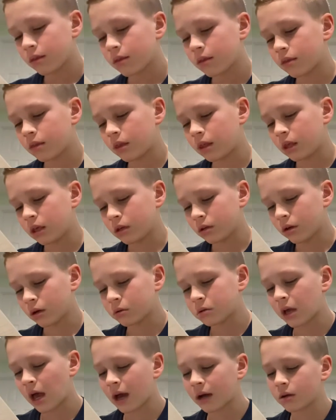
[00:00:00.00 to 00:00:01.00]
The Euro
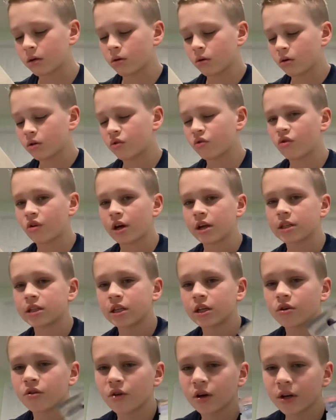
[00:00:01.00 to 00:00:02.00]
Tackle Crazy
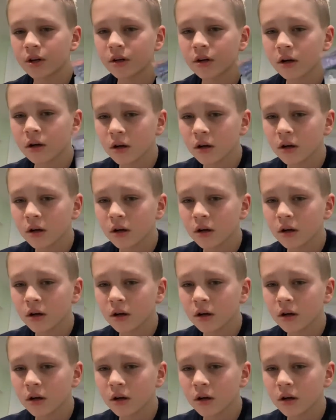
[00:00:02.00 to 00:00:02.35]
Critter